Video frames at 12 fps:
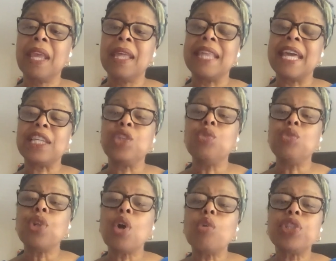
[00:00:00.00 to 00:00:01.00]
That you
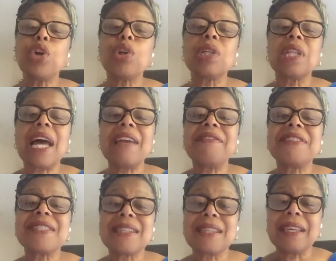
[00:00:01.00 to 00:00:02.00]
know your life
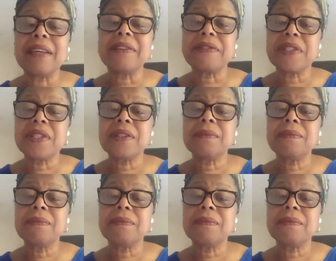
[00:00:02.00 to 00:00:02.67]
is a gift,